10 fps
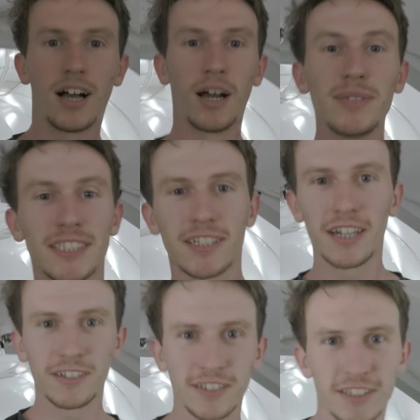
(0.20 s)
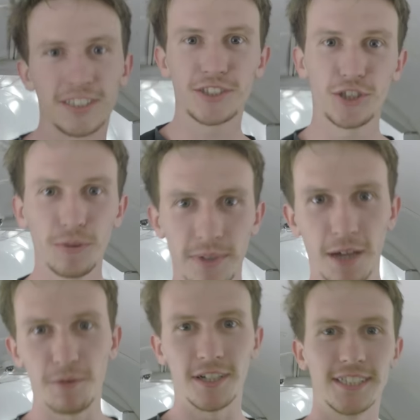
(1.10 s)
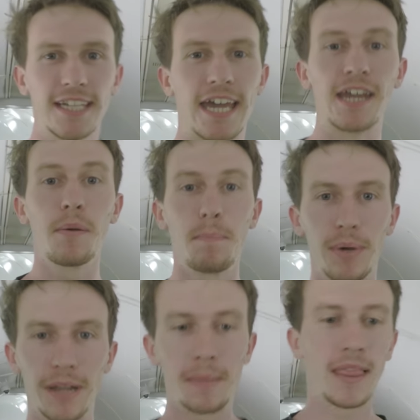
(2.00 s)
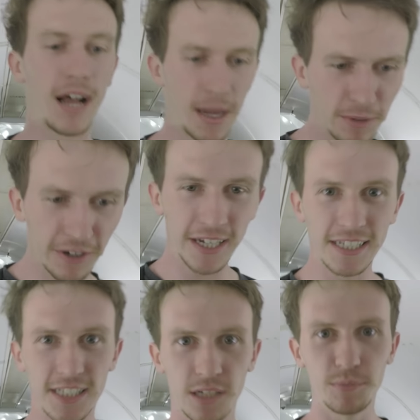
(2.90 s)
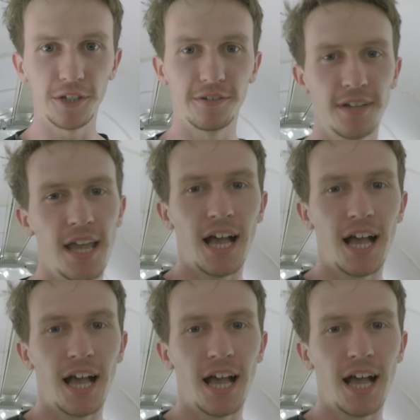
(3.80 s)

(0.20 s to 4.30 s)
I'm inside London's tube network today, but I'm not here to commute.